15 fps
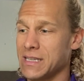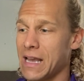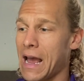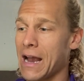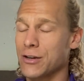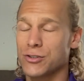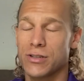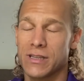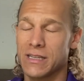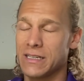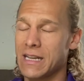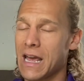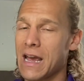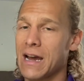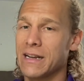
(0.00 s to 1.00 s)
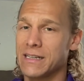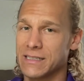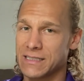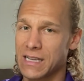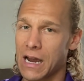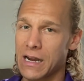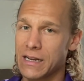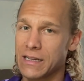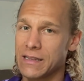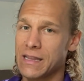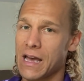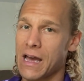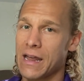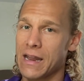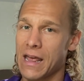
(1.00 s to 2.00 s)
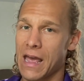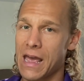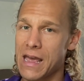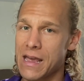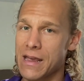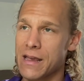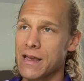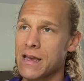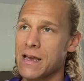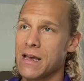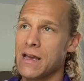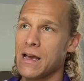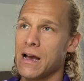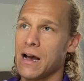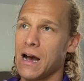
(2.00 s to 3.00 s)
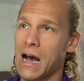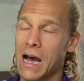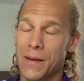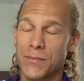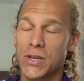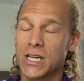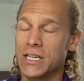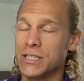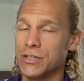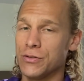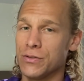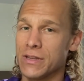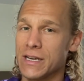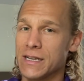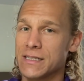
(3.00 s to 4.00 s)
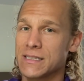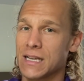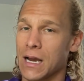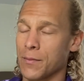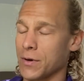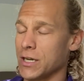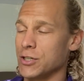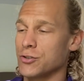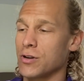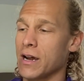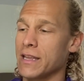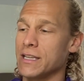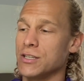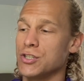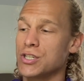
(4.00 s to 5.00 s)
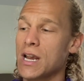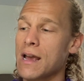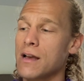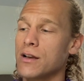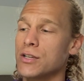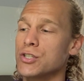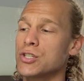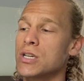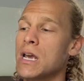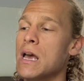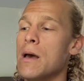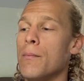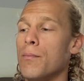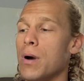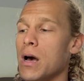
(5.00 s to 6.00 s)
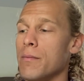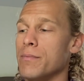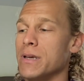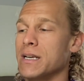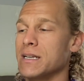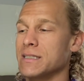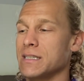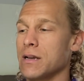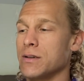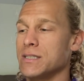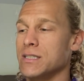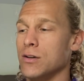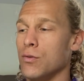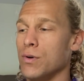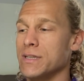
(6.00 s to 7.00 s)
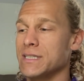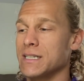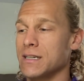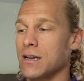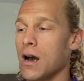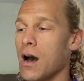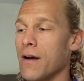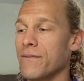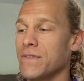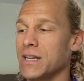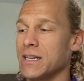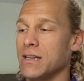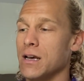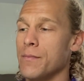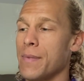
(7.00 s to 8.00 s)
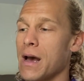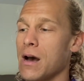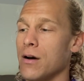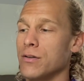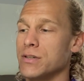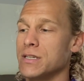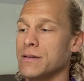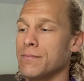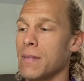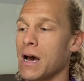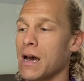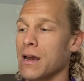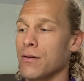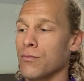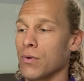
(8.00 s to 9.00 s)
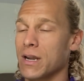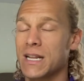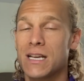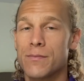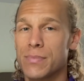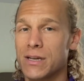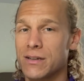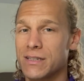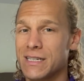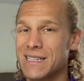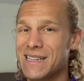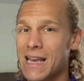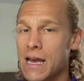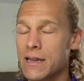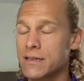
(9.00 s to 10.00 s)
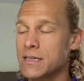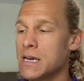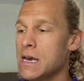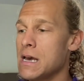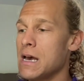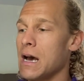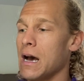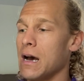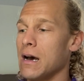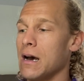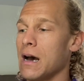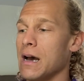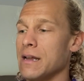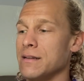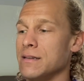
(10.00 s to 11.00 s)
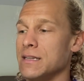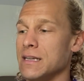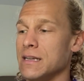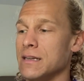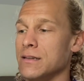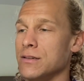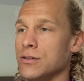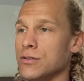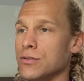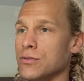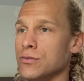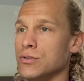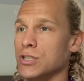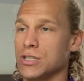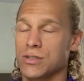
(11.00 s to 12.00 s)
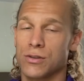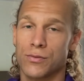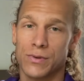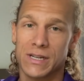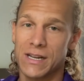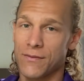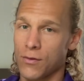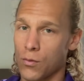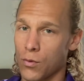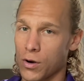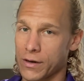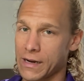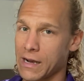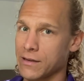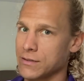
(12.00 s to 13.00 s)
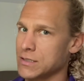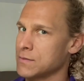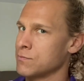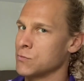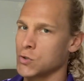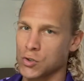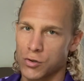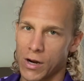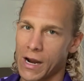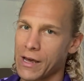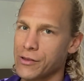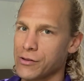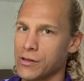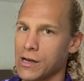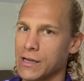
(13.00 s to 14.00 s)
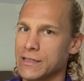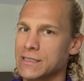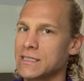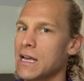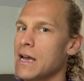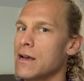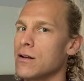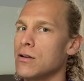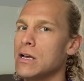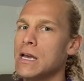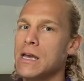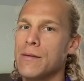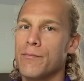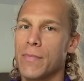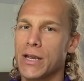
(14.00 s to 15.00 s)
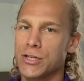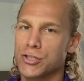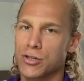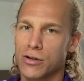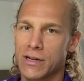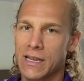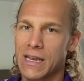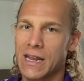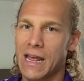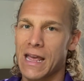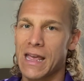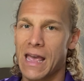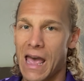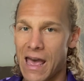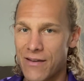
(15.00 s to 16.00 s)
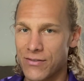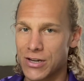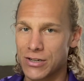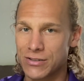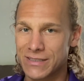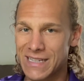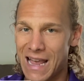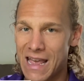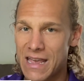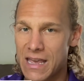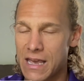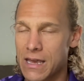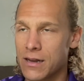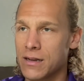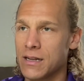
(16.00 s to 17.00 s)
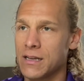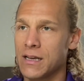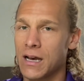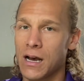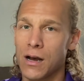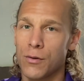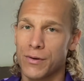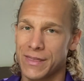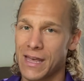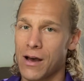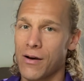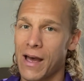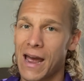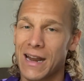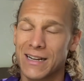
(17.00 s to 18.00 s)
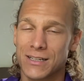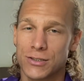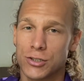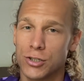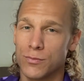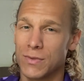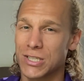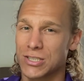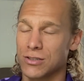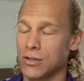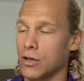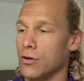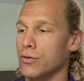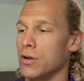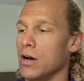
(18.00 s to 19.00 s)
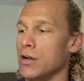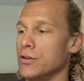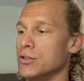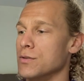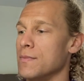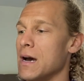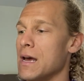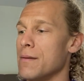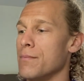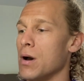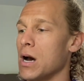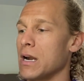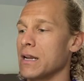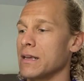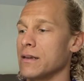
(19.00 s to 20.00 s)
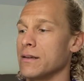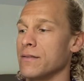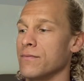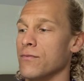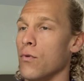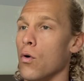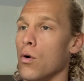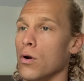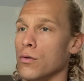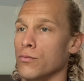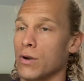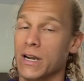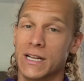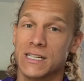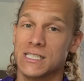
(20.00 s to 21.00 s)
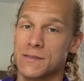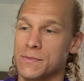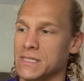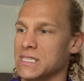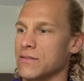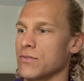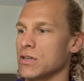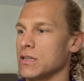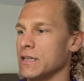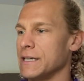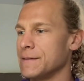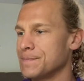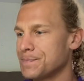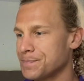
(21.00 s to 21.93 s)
actually the day I decided that, hey, I'm going to do this. I'm going to try this challenge. But because I still wasn't confident about my running ability yet, I did do just 3 different workouts, triathlon style, made sure to get a heavier day in without adding too much load onto my body for running specifically.